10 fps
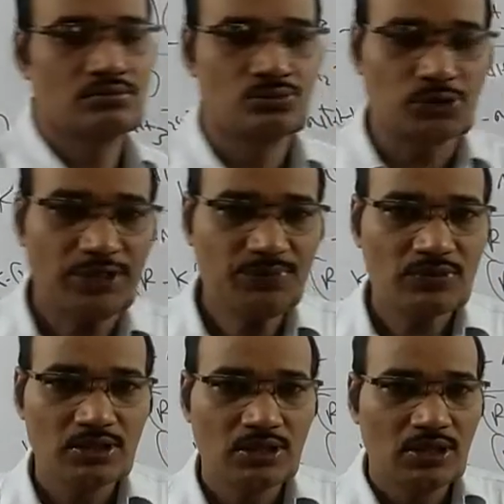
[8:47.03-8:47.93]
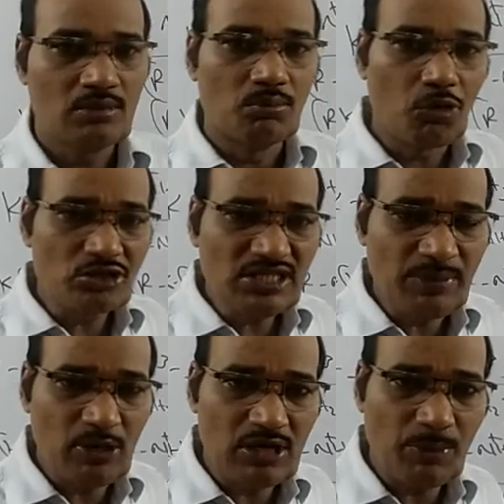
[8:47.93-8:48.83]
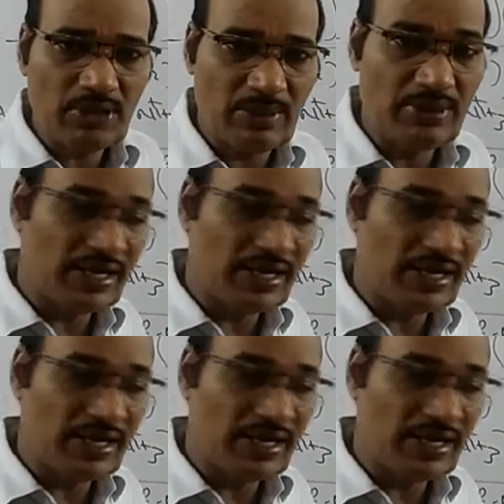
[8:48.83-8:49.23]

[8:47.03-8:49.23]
Okay. More the value of KB